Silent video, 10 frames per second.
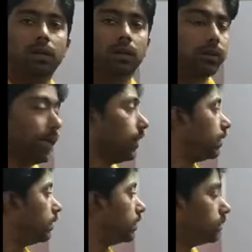
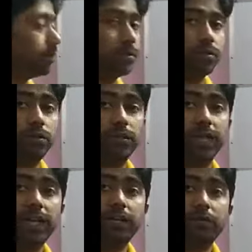Okay, so
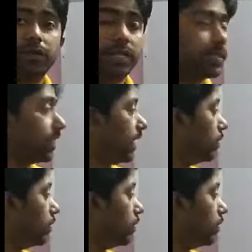here you can see a